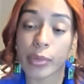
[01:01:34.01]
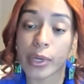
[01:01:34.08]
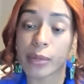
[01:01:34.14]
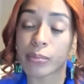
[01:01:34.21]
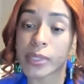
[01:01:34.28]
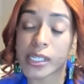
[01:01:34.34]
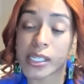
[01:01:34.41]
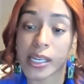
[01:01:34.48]
But
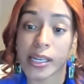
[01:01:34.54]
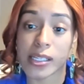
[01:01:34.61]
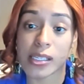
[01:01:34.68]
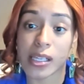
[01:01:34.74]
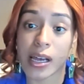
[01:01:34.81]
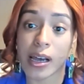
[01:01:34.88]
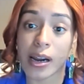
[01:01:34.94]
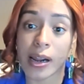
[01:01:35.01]
besides
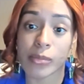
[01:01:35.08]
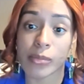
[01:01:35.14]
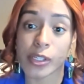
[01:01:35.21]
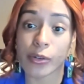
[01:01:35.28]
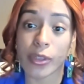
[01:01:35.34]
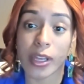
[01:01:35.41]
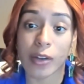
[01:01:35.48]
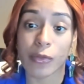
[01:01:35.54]
that, I'm
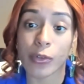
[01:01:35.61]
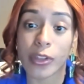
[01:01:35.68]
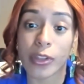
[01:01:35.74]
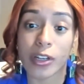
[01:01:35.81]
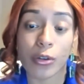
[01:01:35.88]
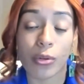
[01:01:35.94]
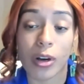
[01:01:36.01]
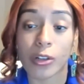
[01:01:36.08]
so thankful
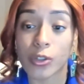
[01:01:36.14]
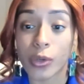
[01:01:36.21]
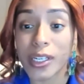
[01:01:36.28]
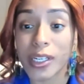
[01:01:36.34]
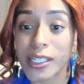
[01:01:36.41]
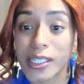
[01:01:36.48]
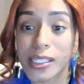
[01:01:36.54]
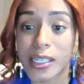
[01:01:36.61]
that you all
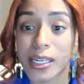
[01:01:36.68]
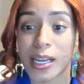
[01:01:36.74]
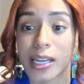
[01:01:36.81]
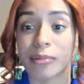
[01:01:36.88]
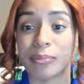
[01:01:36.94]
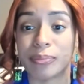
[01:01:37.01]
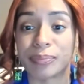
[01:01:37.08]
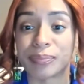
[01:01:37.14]
joined us
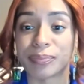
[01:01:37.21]
today.